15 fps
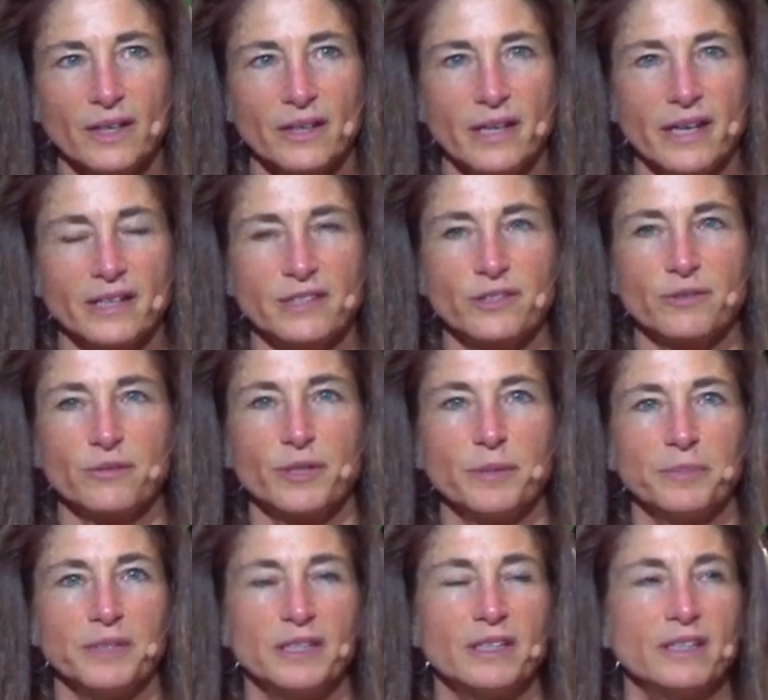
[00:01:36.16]
Okay, to
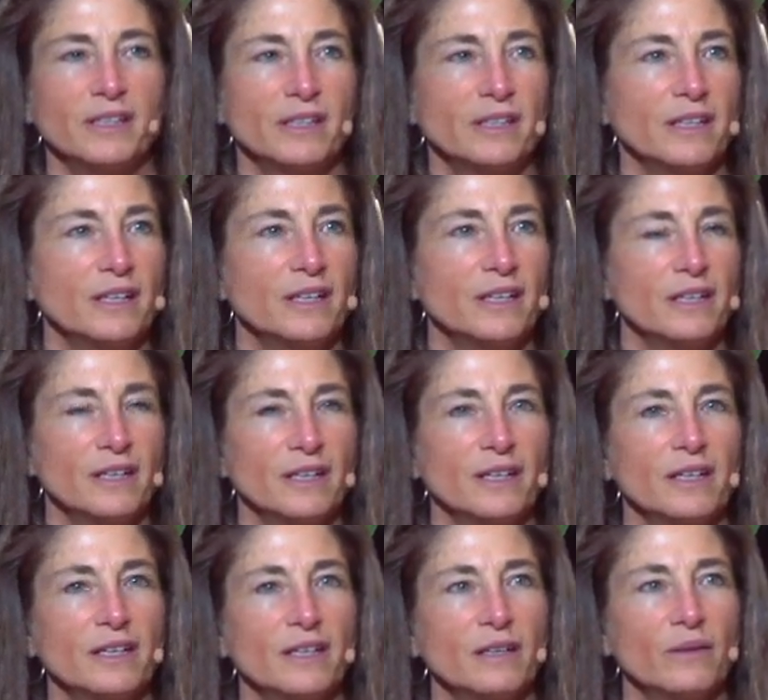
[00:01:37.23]
repeat,
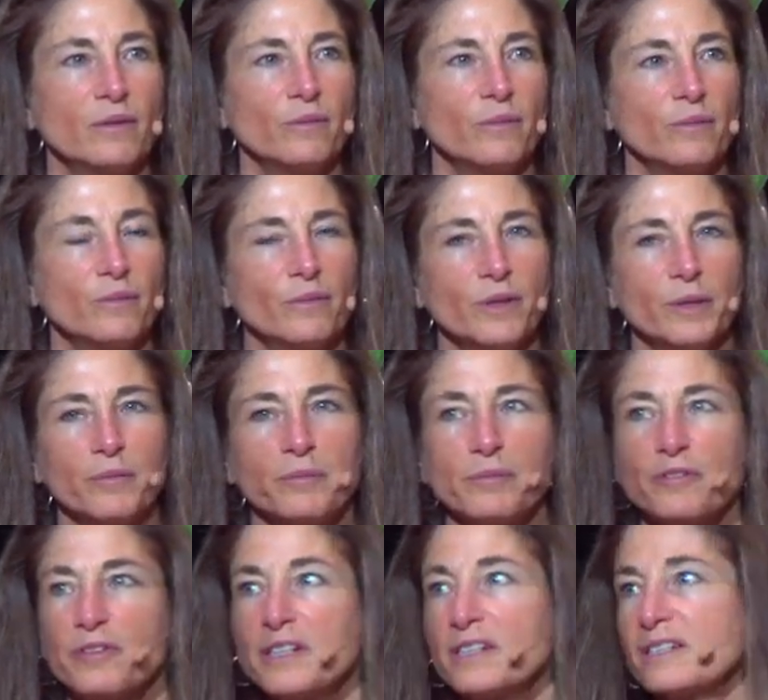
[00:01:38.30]
we
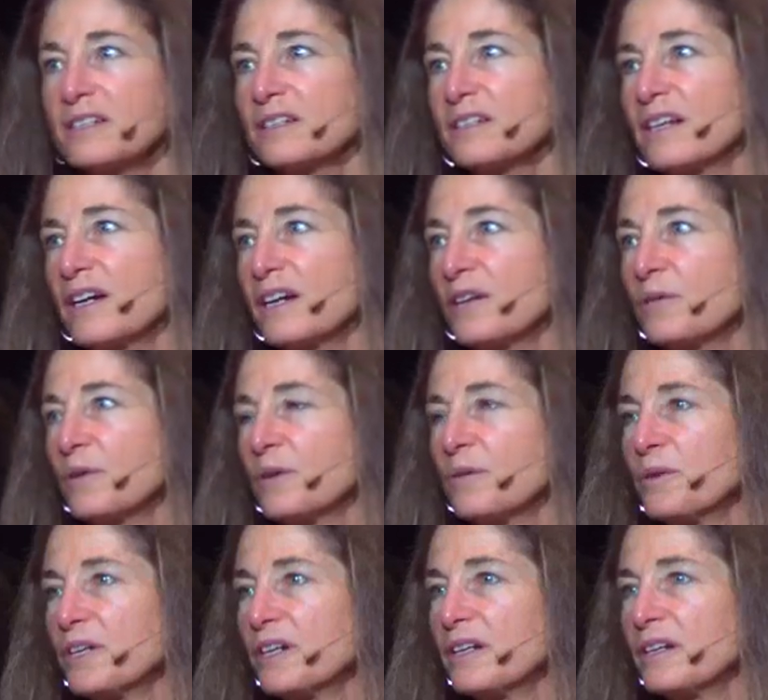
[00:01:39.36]
pre-select where
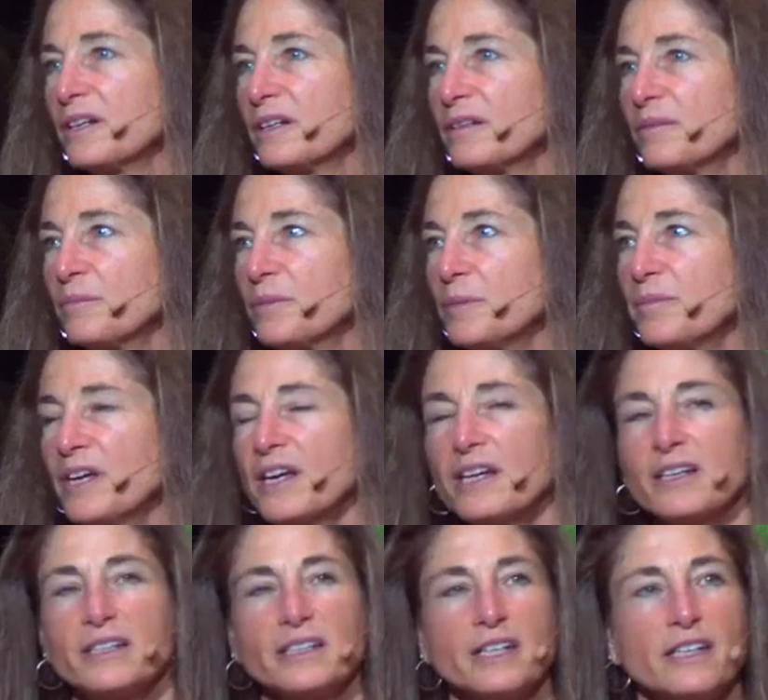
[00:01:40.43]
we're going to be
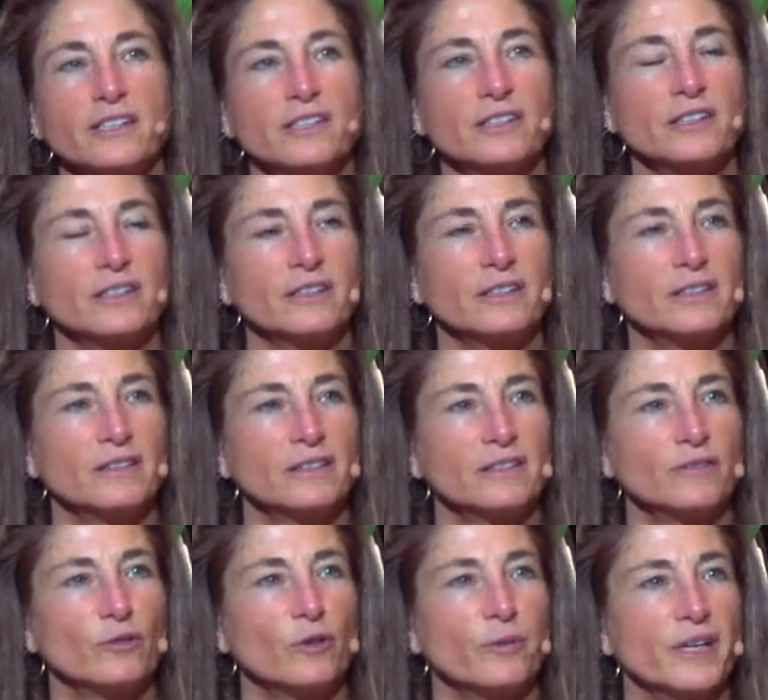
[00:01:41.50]
paying attention,
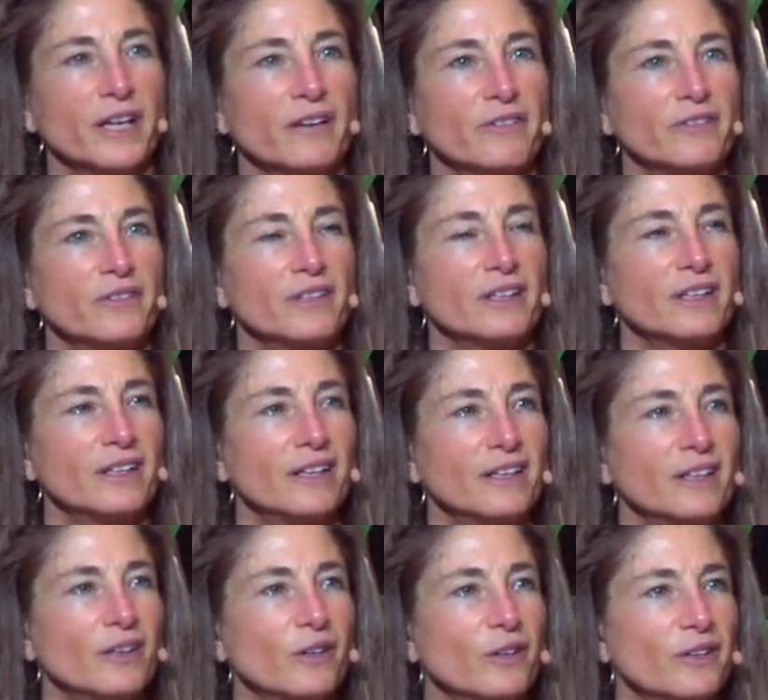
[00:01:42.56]
where we have
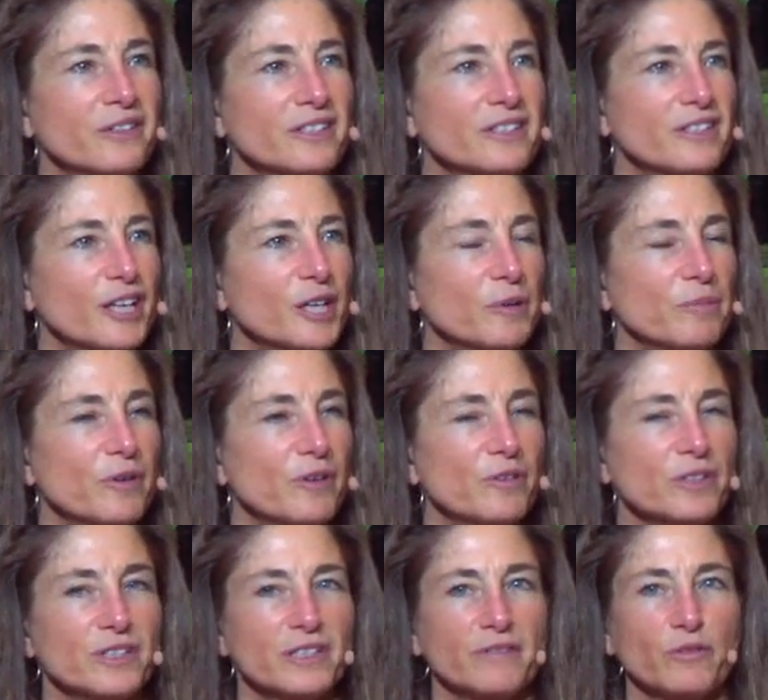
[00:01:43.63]
all the
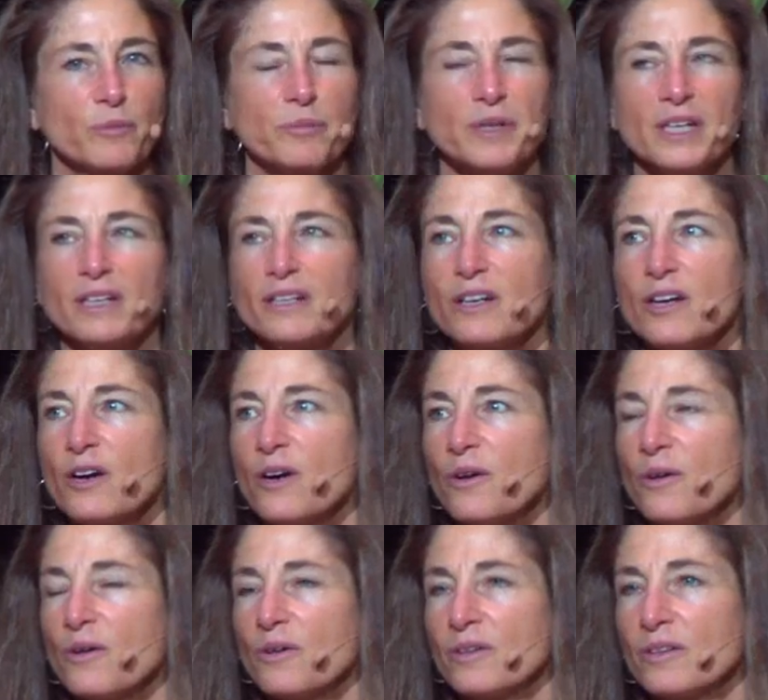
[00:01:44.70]
signposts of a big
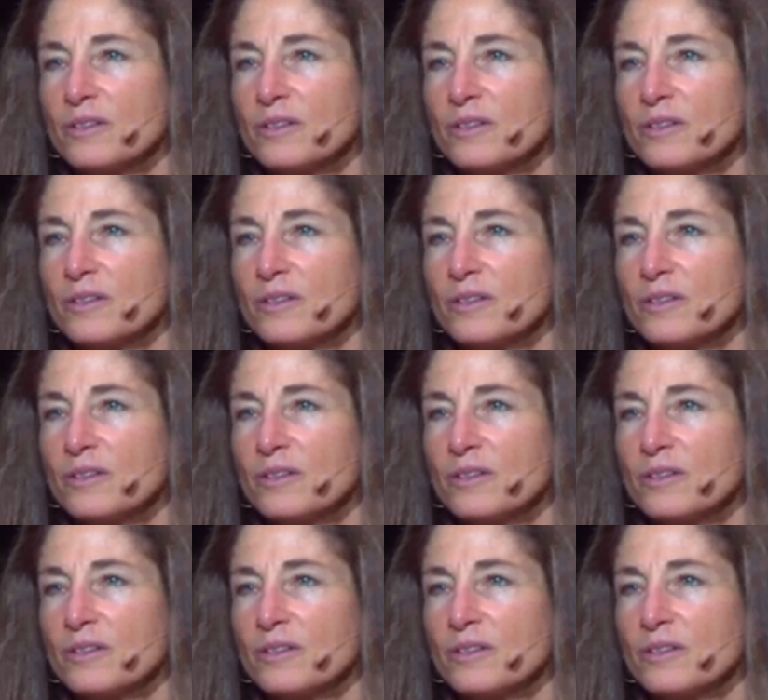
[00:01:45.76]
no.